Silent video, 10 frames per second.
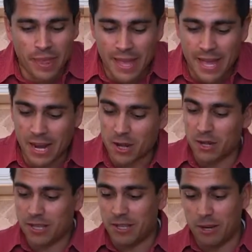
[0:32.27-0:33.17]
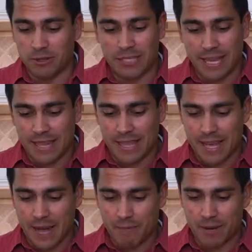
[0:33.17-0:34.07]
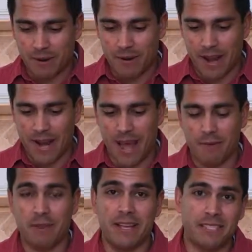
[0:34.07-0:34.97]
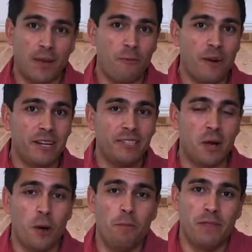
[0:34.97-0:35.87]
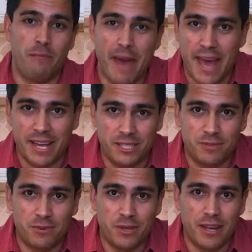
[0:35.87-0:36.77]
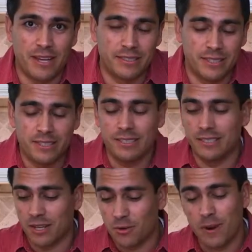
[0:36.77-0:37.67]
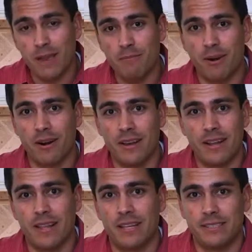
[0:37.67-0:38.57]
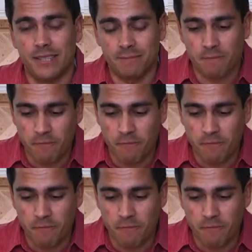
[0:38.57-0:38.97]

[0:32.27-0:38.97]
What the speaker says: And I know you don't see anything up here right now because I wanted to open the package for you guys. This is a great marketing lesson.